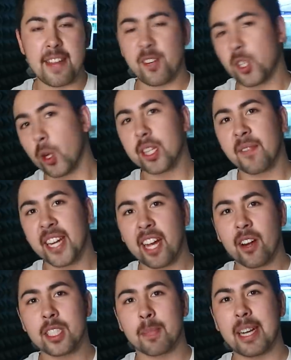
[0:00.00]
And if you enjoyed the
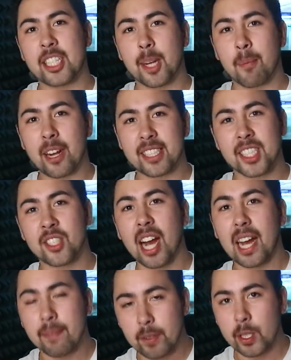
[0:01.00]
videos, make sure to press
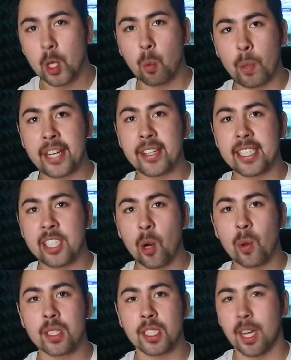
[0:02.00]
subscribe for your weekly
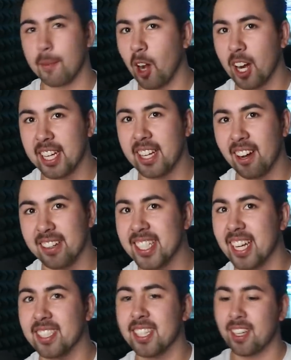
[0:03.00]
dose of hockey
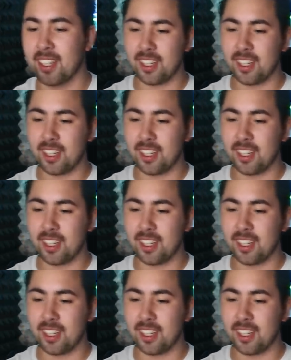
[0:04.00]
content.